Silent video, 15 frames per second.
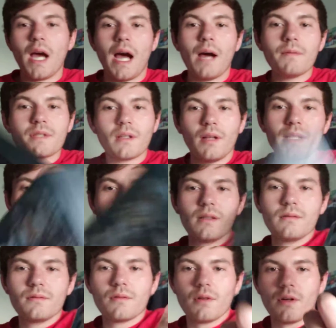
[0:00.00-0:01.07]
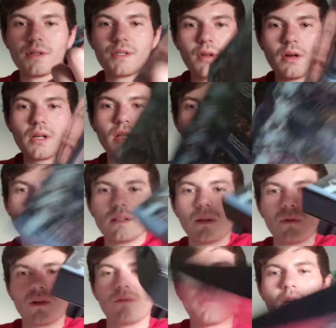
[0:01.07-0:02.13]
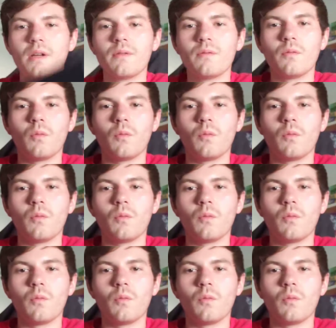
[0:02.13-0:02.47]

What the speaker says: I was collecting or started collecting limited run